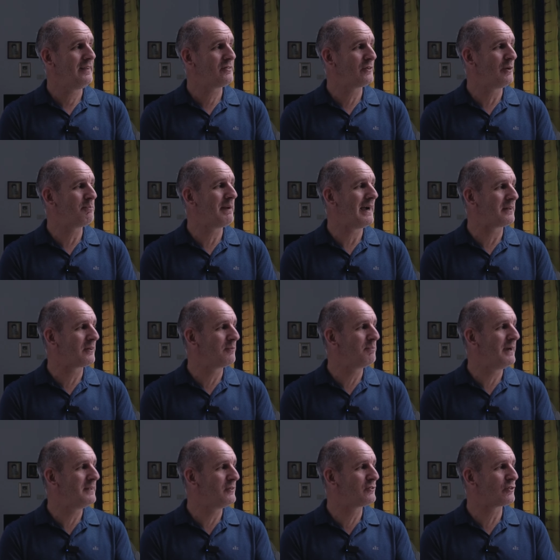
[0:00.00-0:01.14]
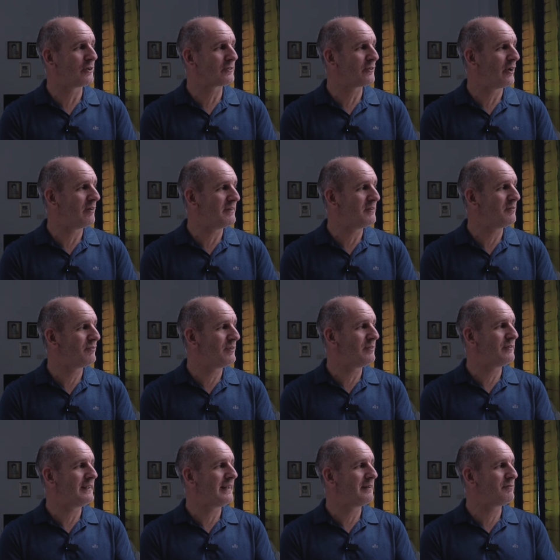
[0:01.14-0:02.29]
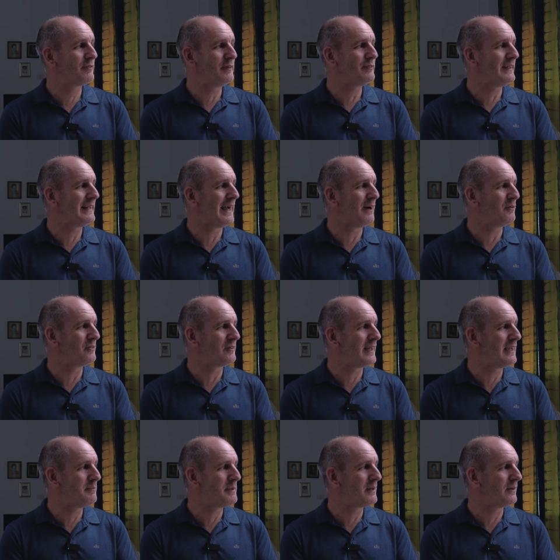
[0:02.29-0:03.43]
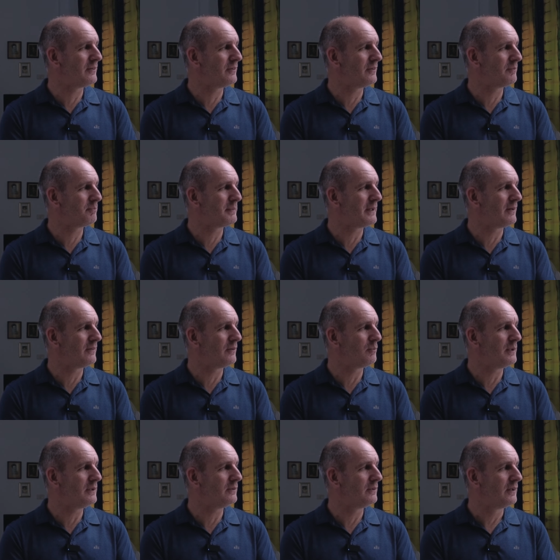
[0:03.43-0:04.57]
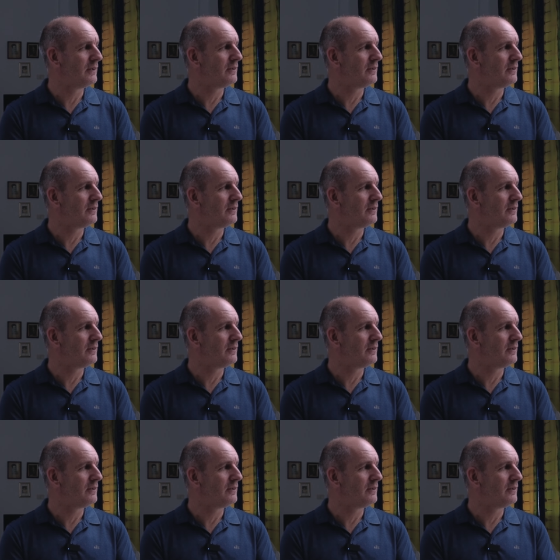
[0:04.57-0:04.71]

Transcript: It's not bad compared to truck yeah. driving. 15, no. 15, hours a day behind behind the wheel.